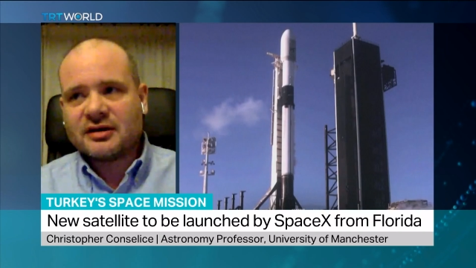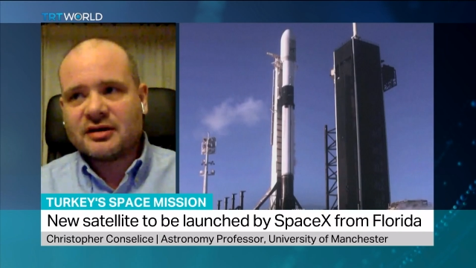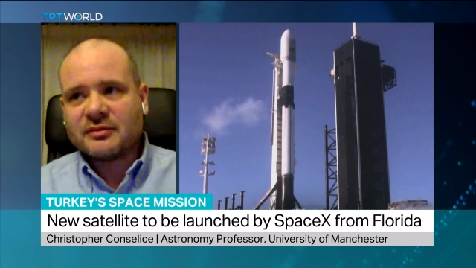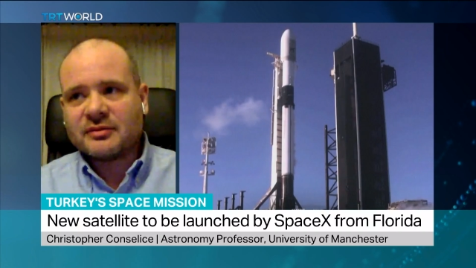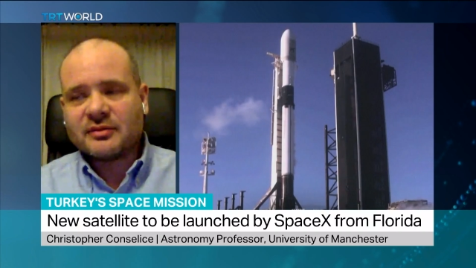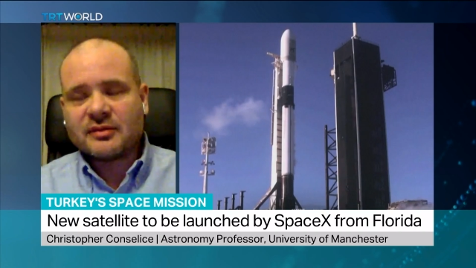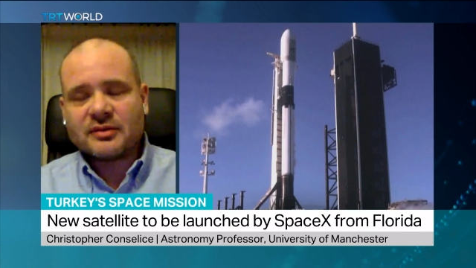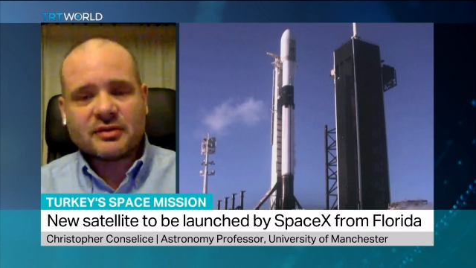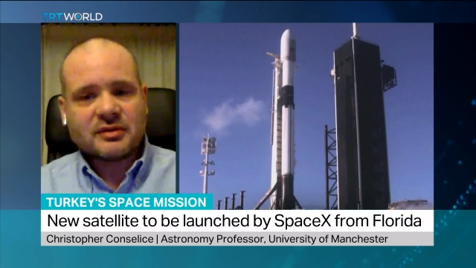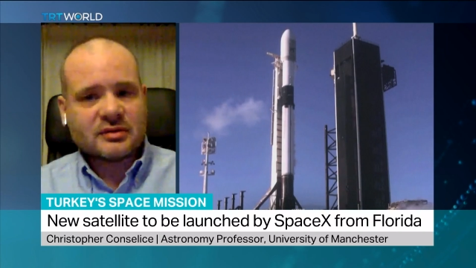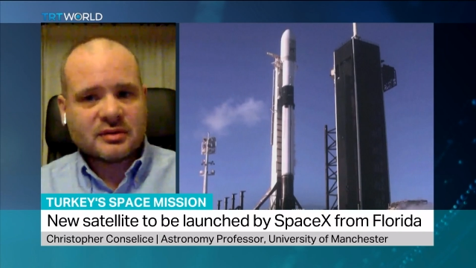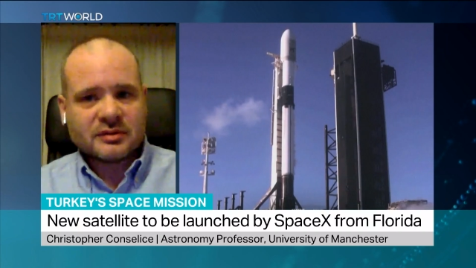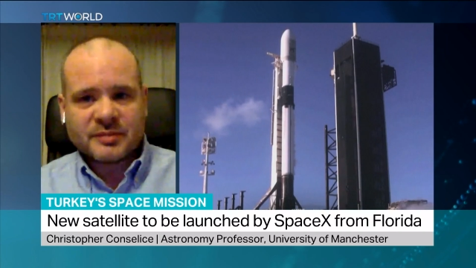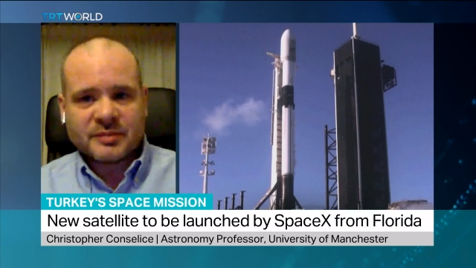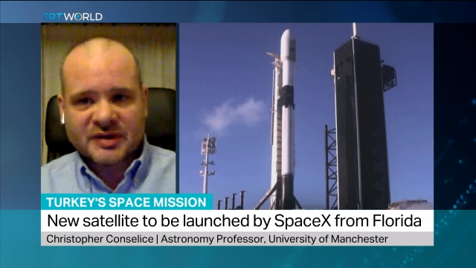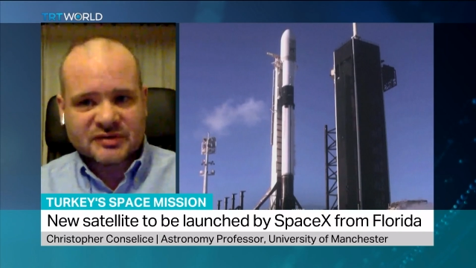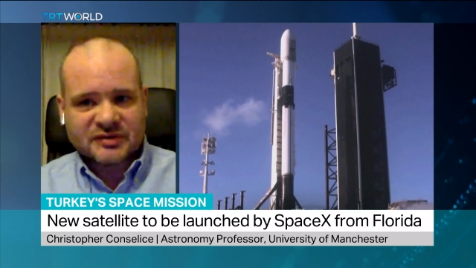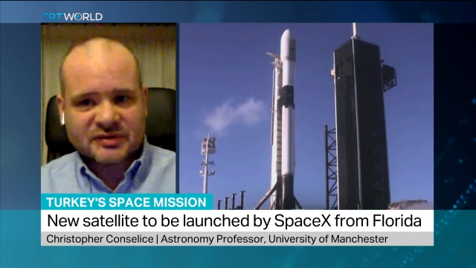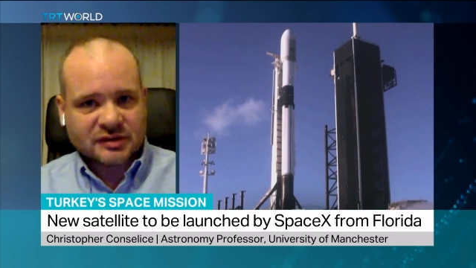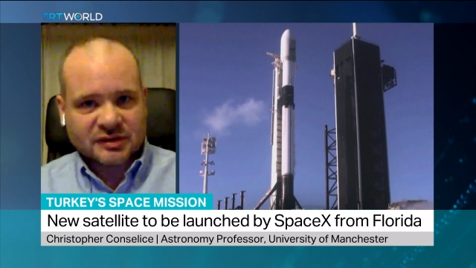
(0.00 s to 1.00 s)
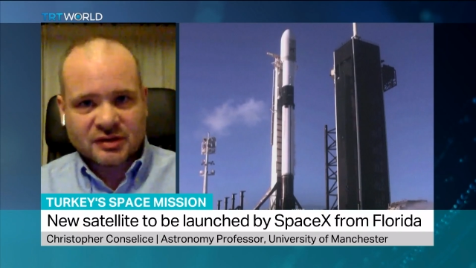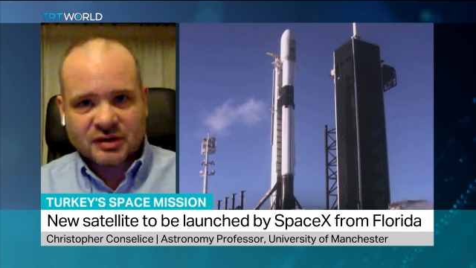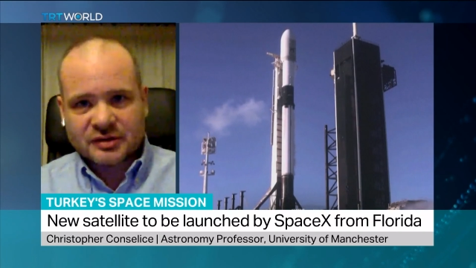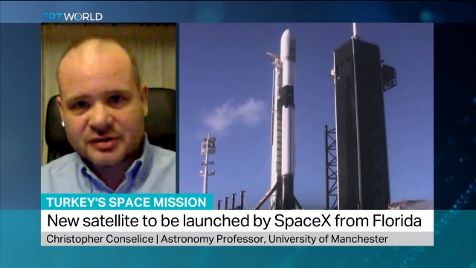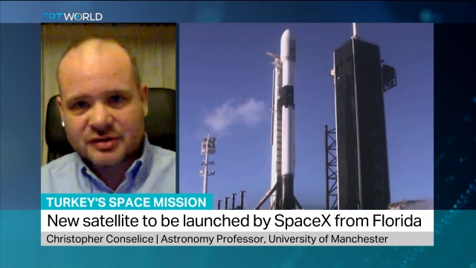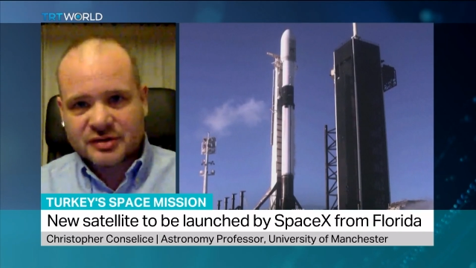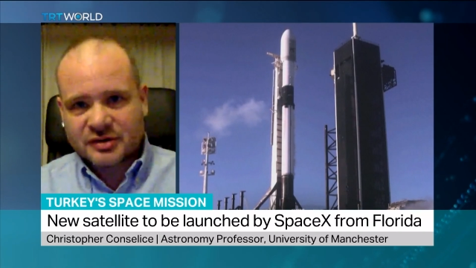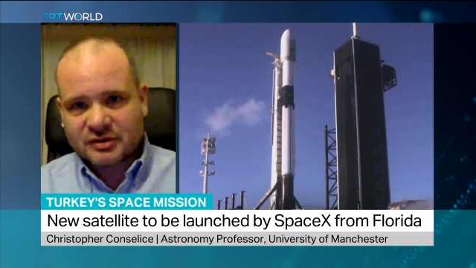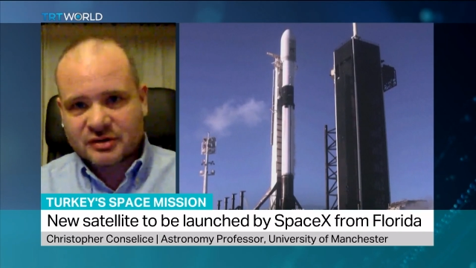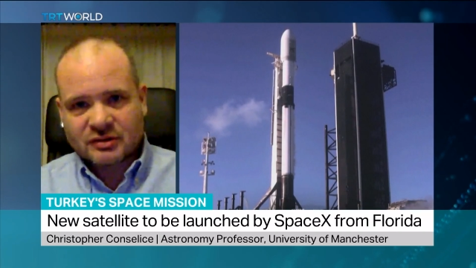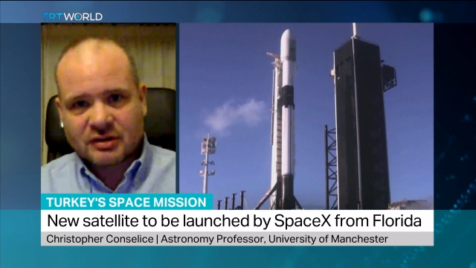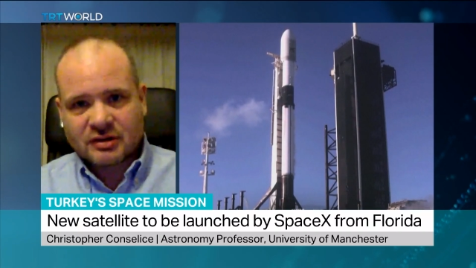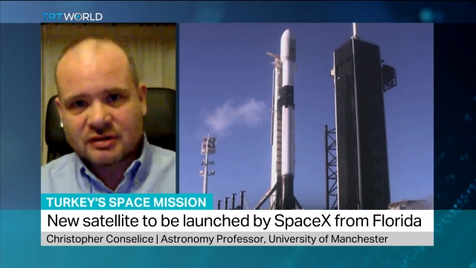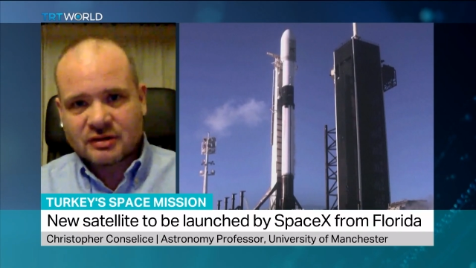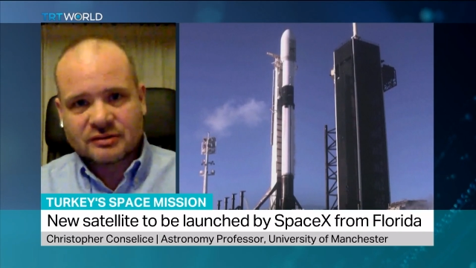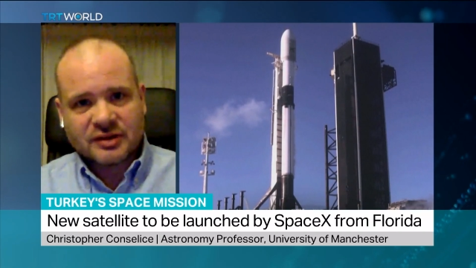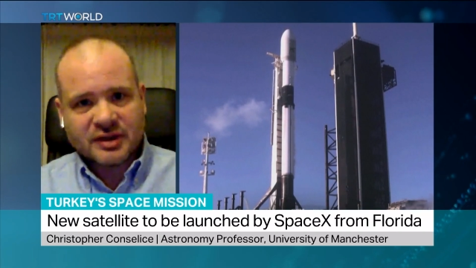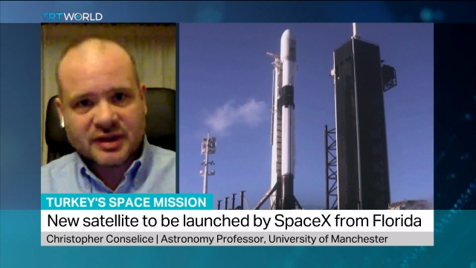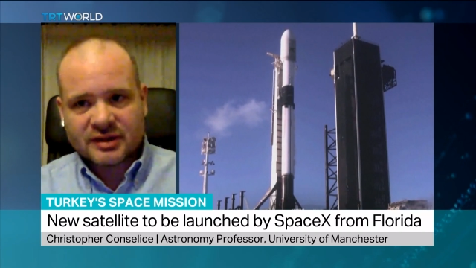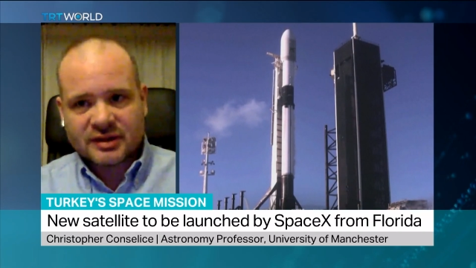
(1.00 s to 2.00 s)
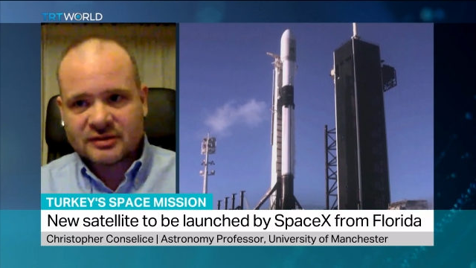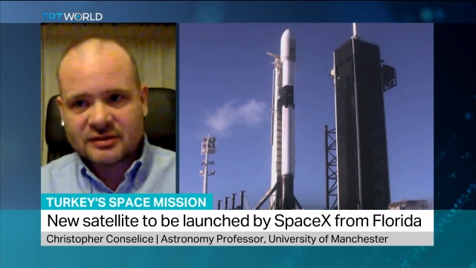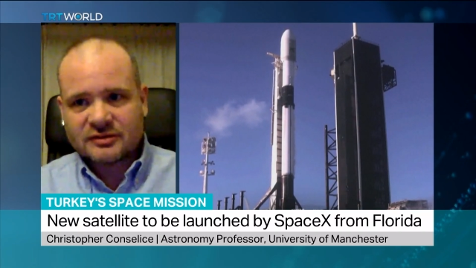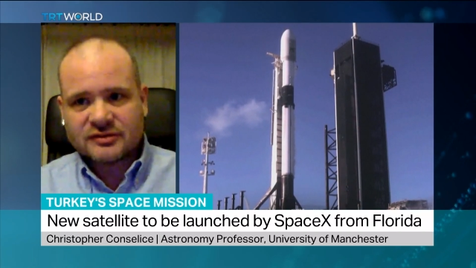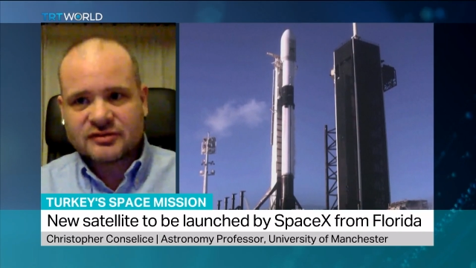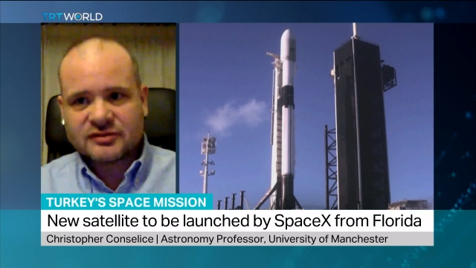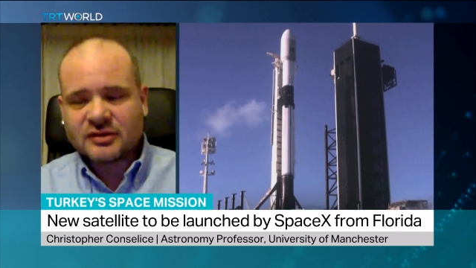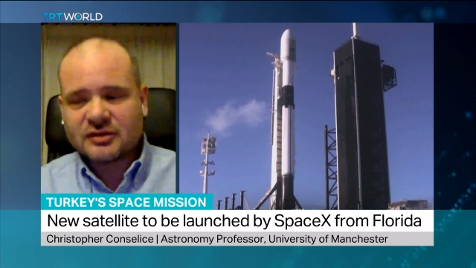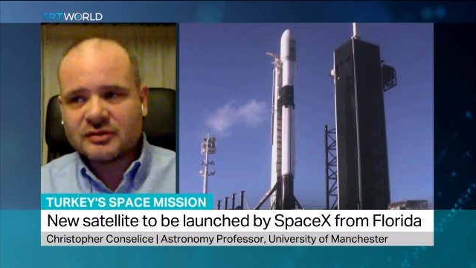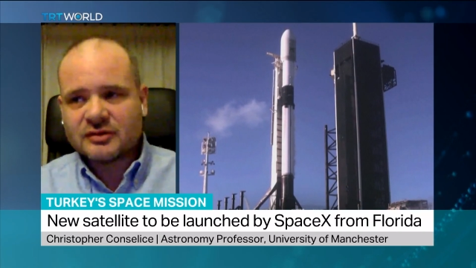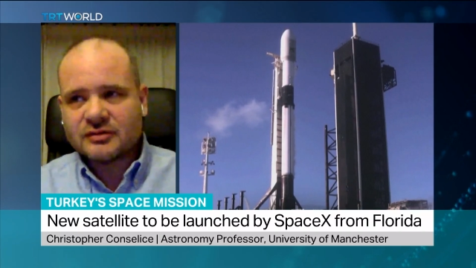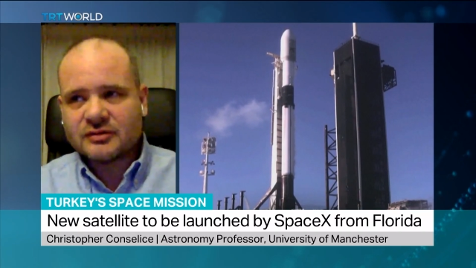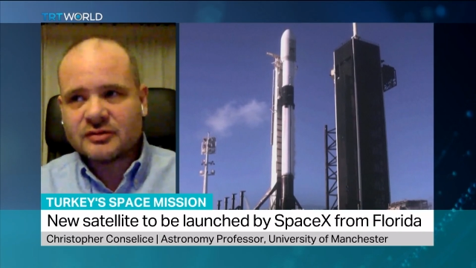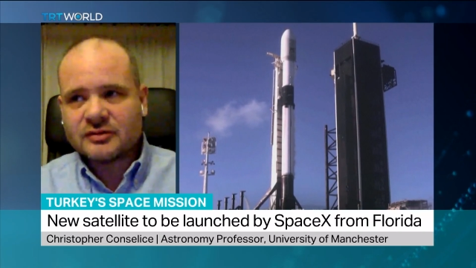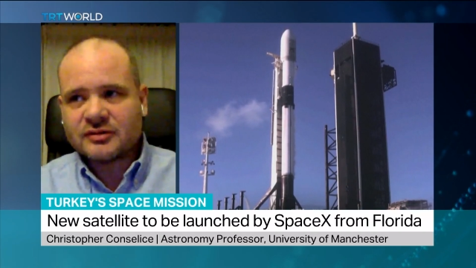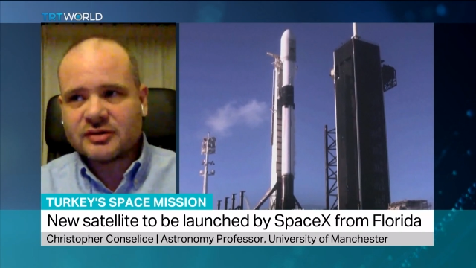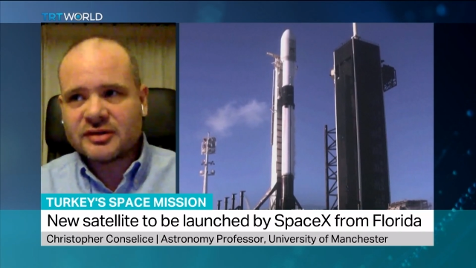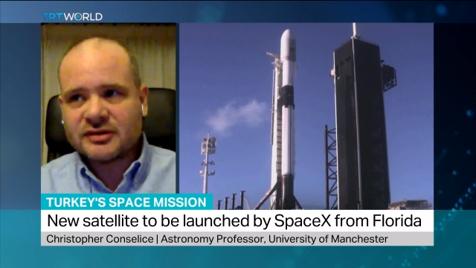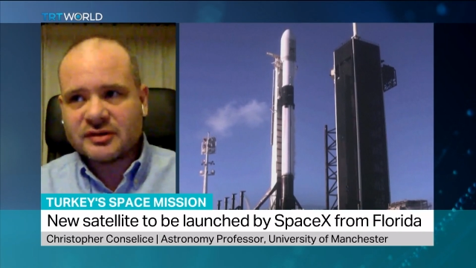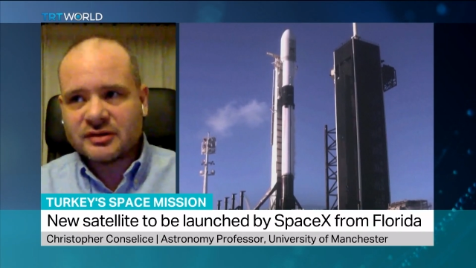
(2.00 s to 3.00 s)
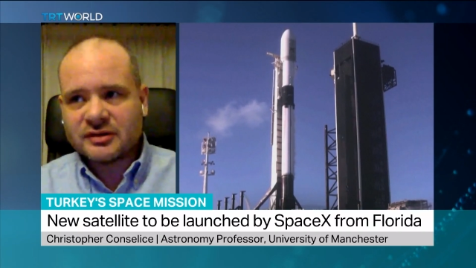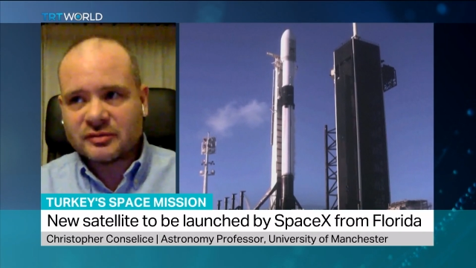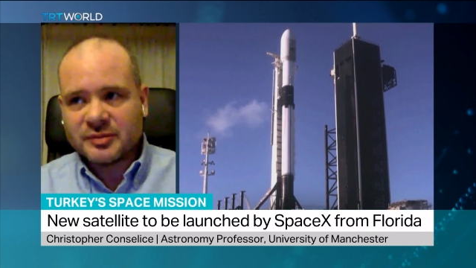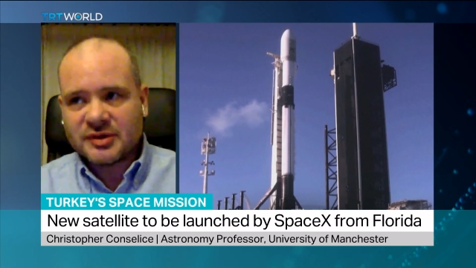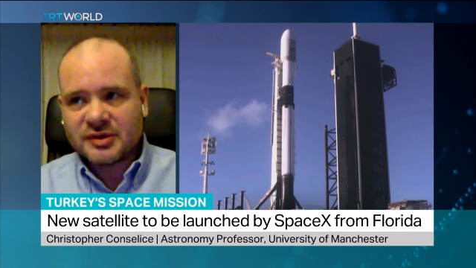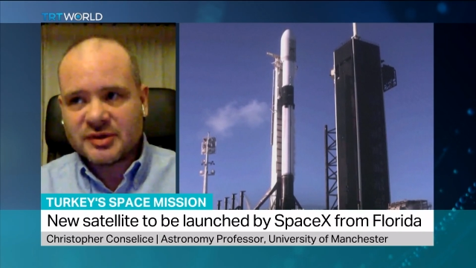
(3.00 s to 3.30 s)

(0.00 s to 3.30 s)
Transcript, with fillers: uh, basically all year long, and so it,